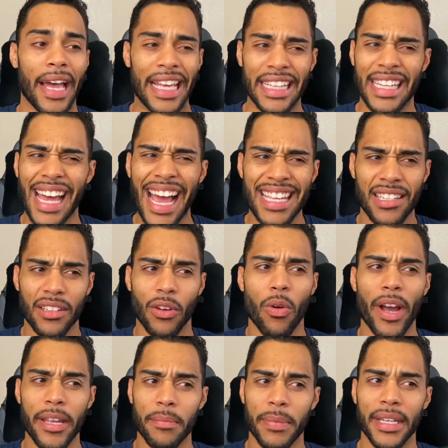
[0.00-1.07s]
It hasn't
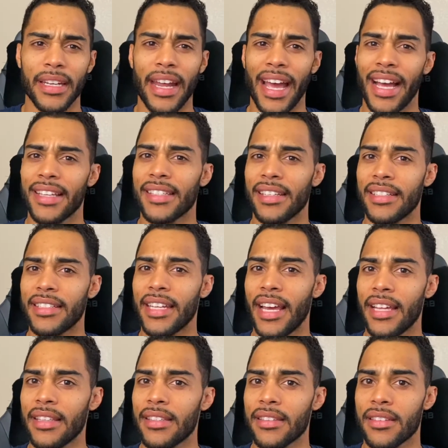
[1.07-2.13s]
quite been as
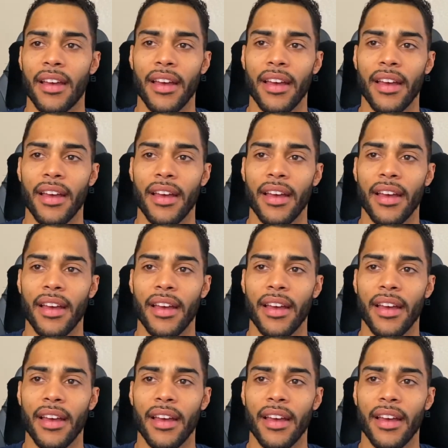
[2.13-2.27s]
intense